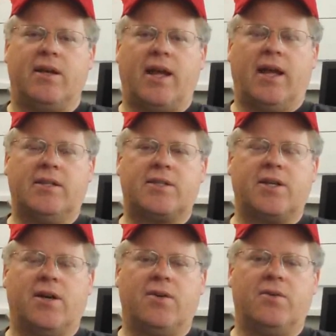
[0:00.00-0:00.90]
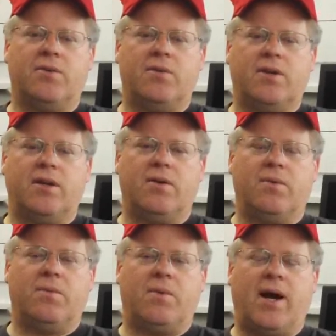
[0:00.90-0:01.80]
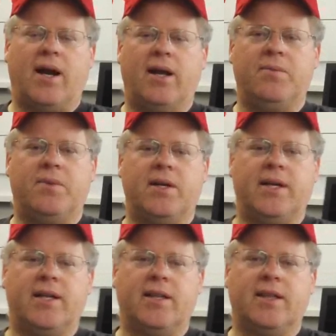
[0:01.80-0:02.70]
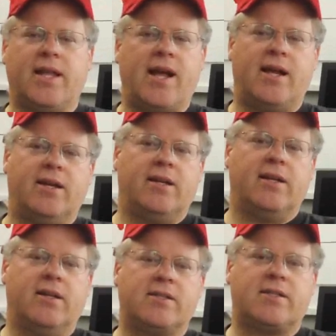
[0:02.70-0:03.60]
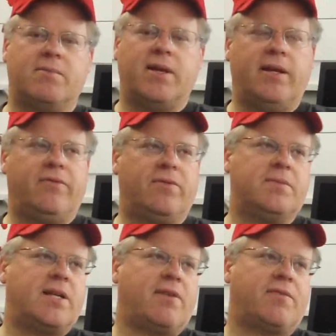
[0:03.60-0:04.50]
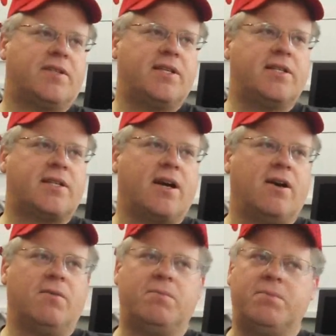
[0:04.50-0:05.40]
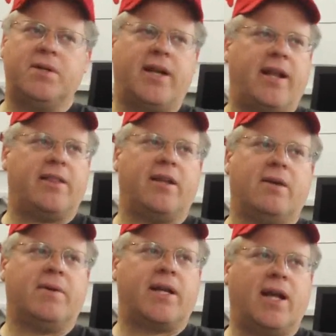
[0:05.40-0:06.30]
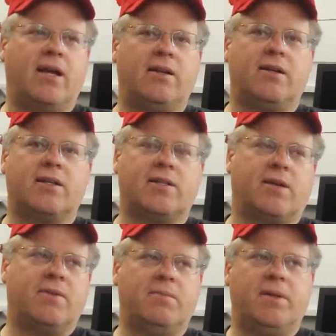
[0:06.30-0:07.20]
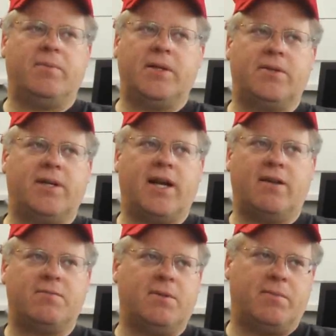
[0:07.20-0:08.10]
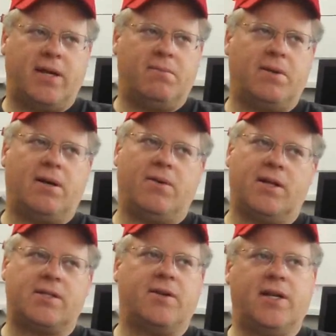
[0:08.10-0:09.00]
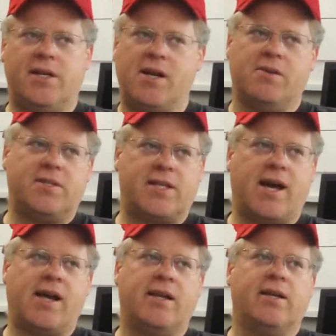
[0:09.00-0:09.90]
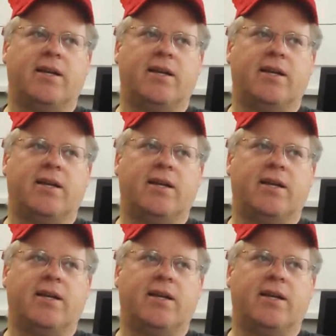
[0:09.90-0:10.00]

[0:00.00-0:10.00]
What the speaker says: And so why would it let somebody from San Francisco put anything on my calendar? Because I'm going to be between Half Moon Bay and Palo Alto, and it knows that.